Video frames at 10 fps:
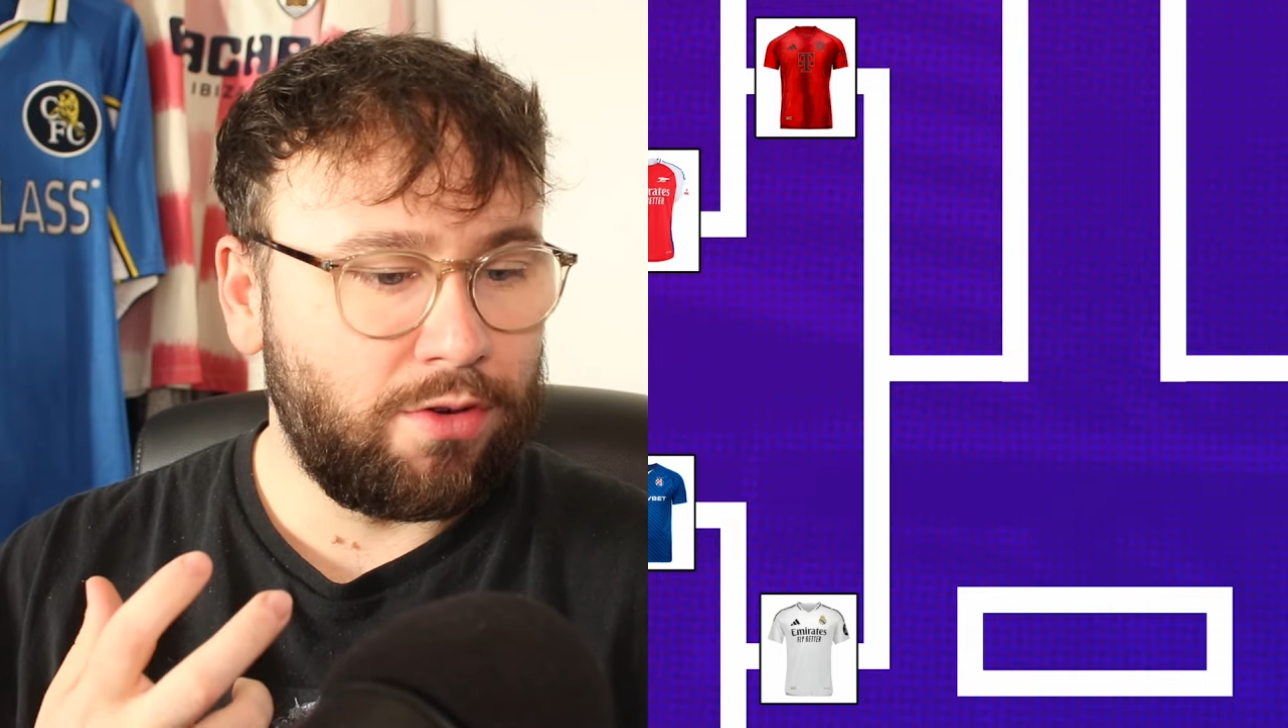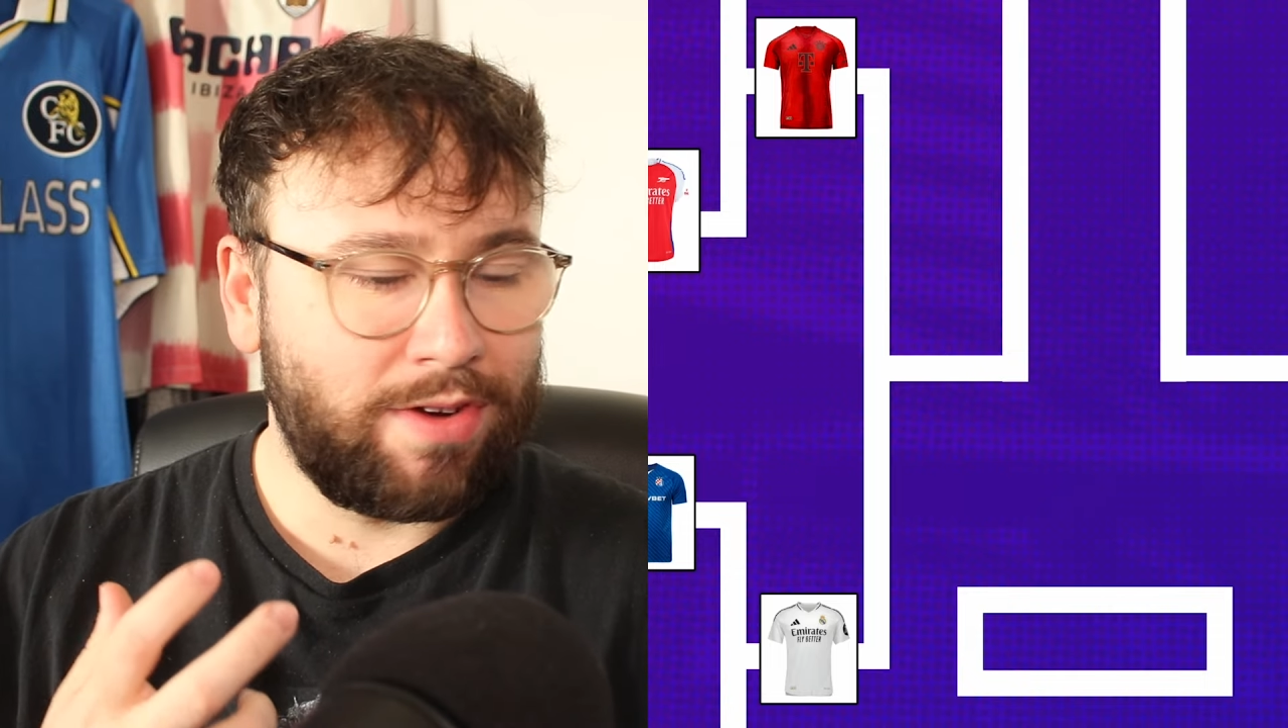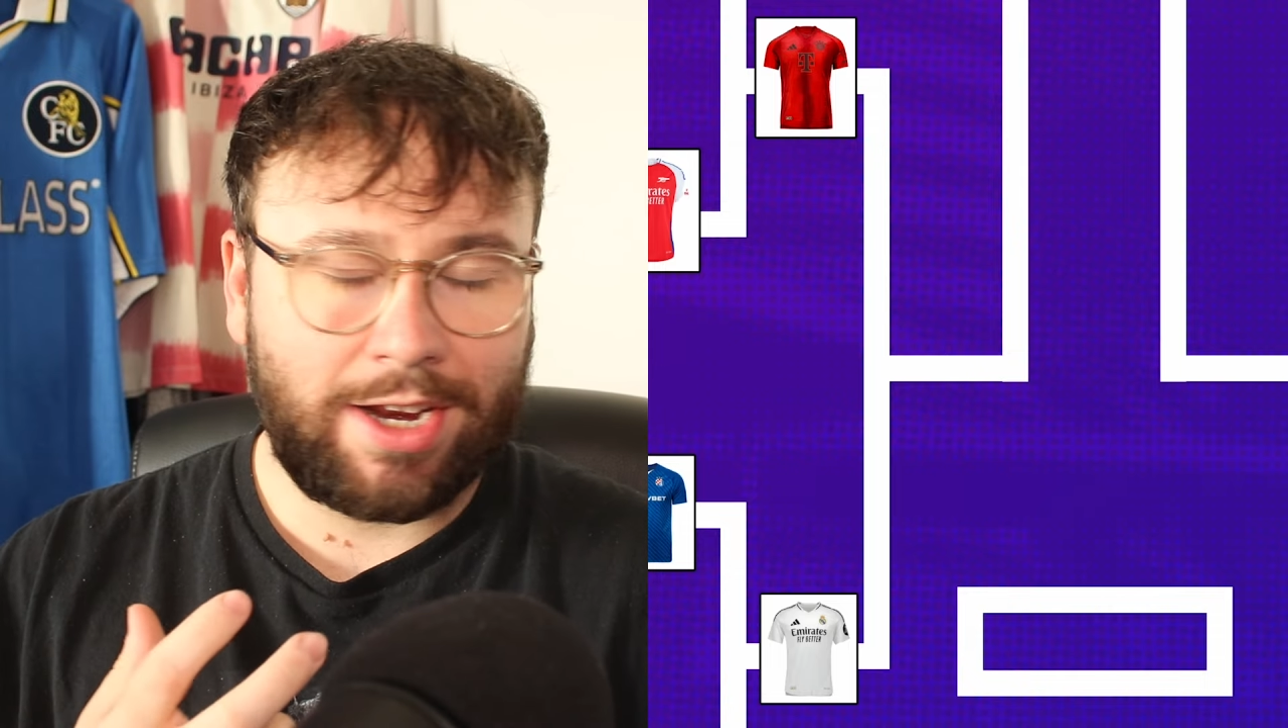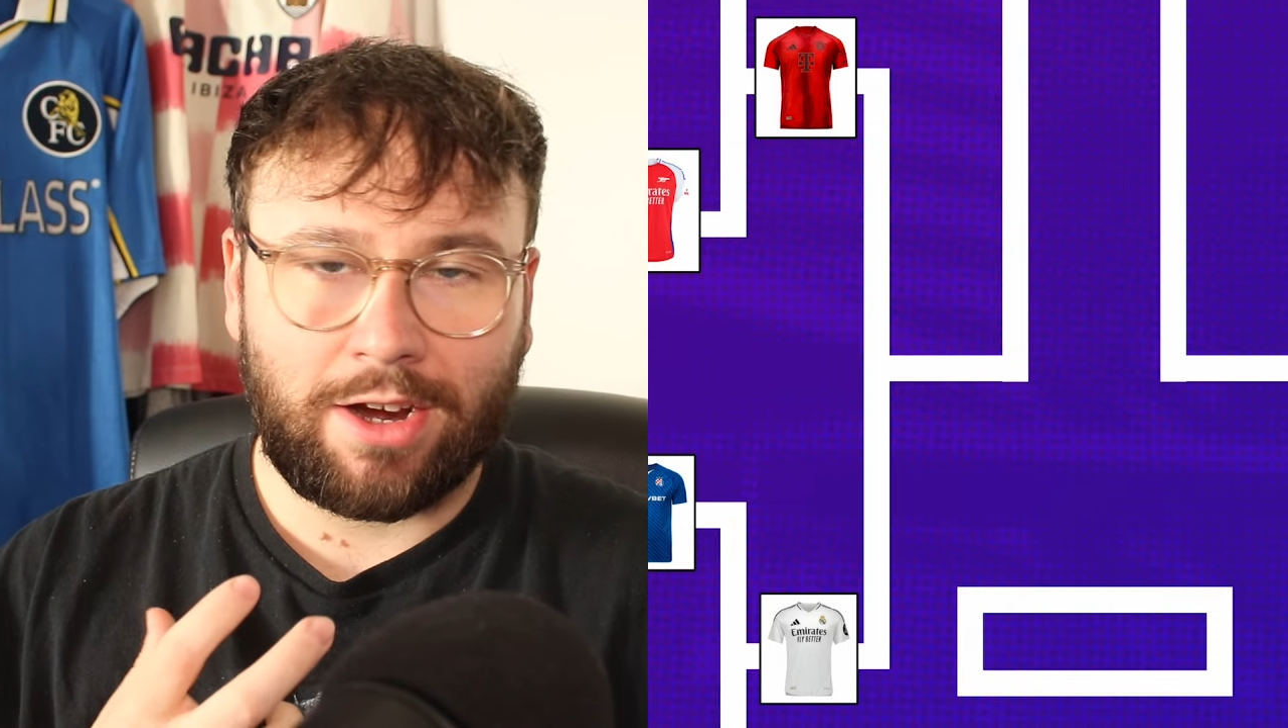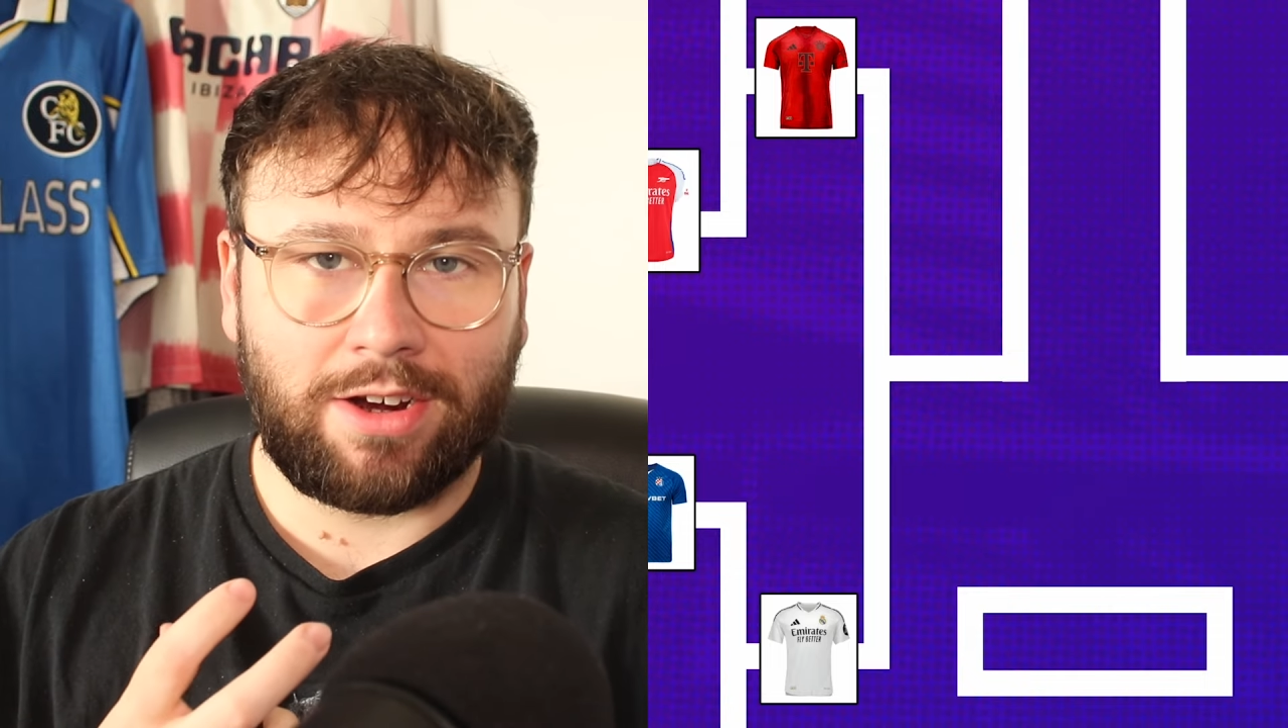
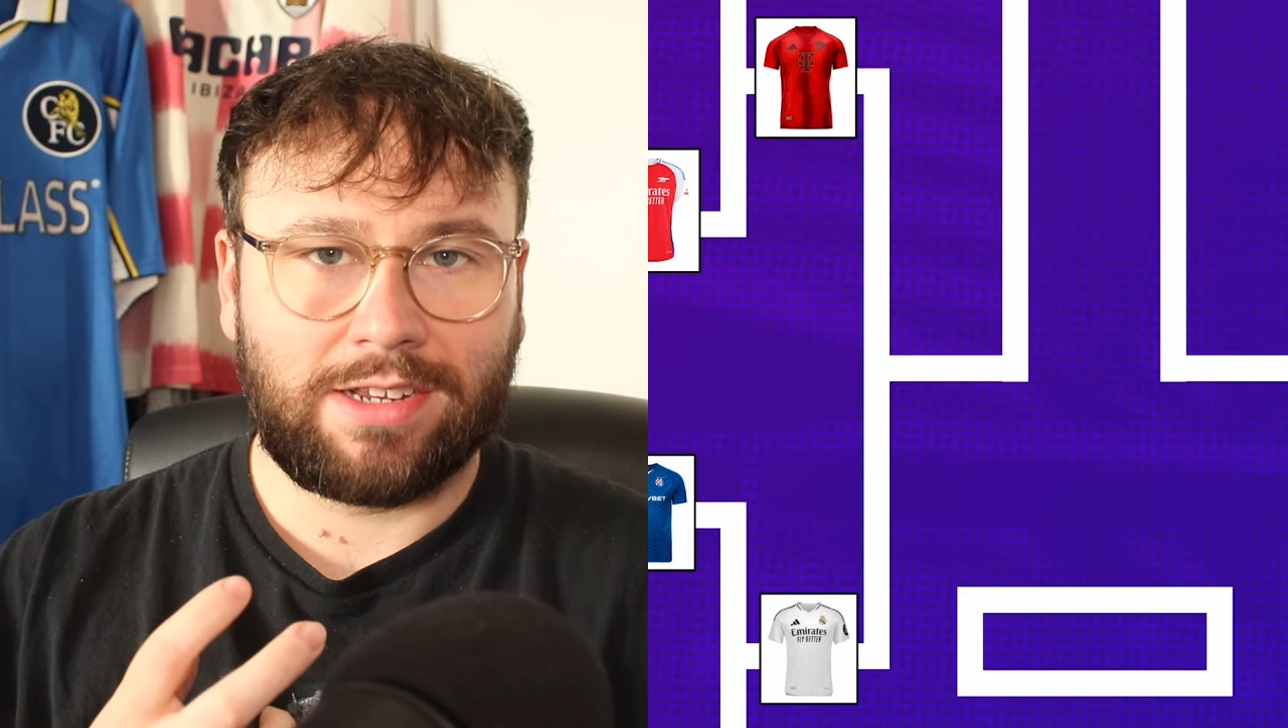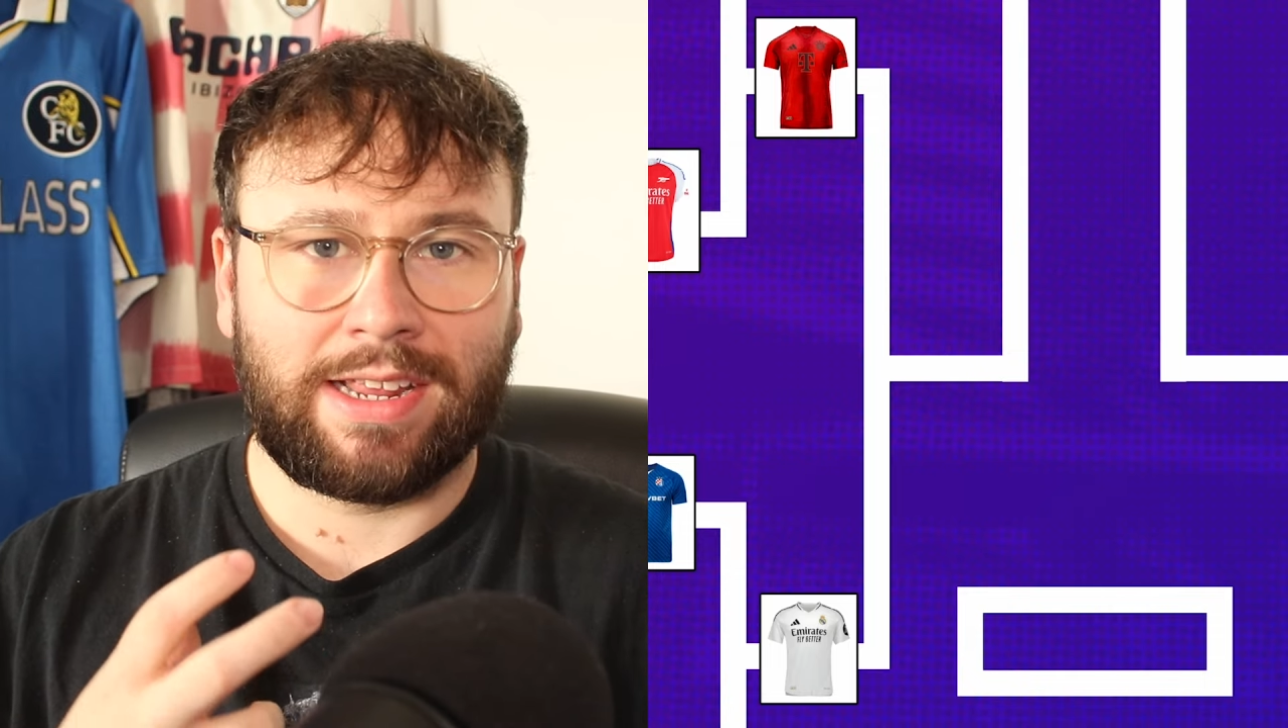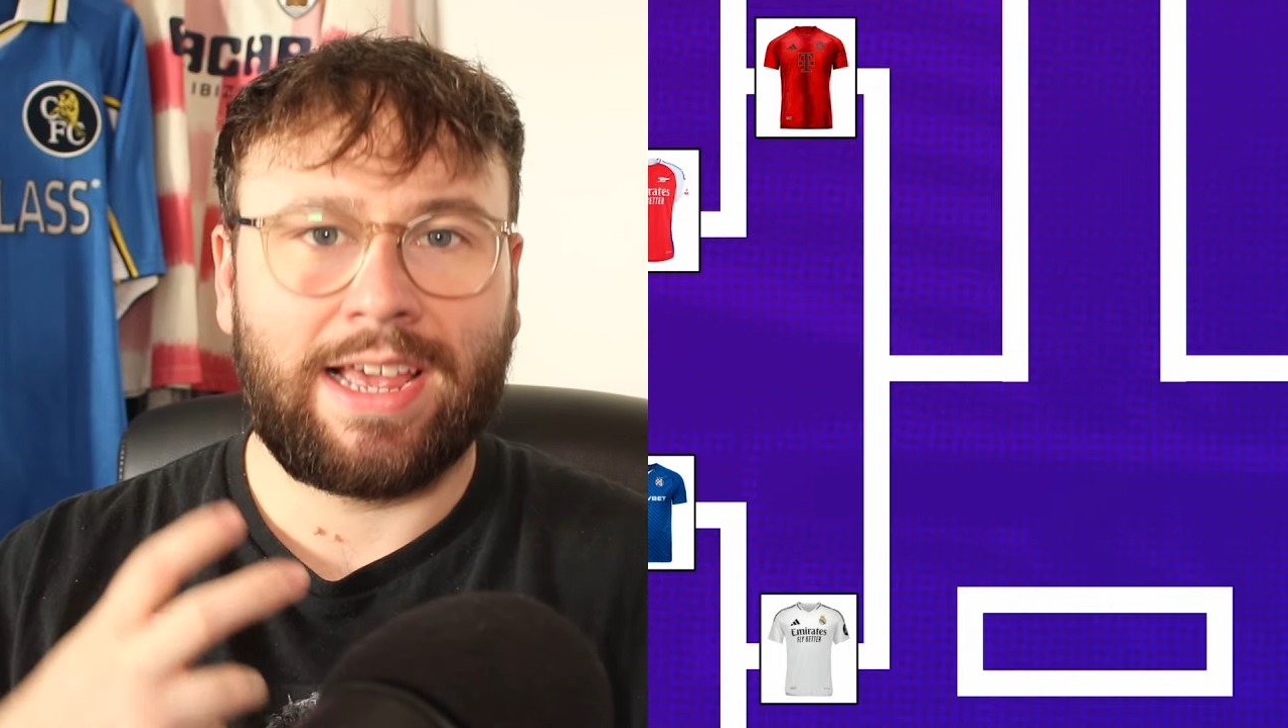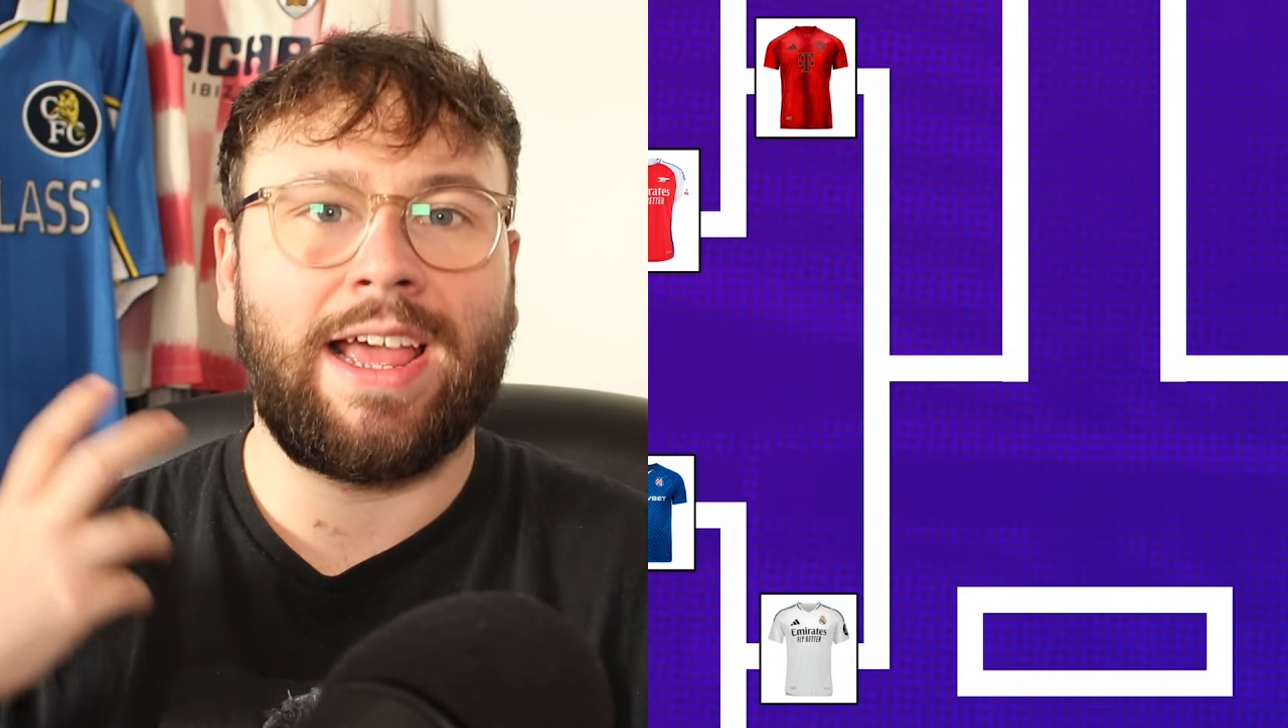really nicely.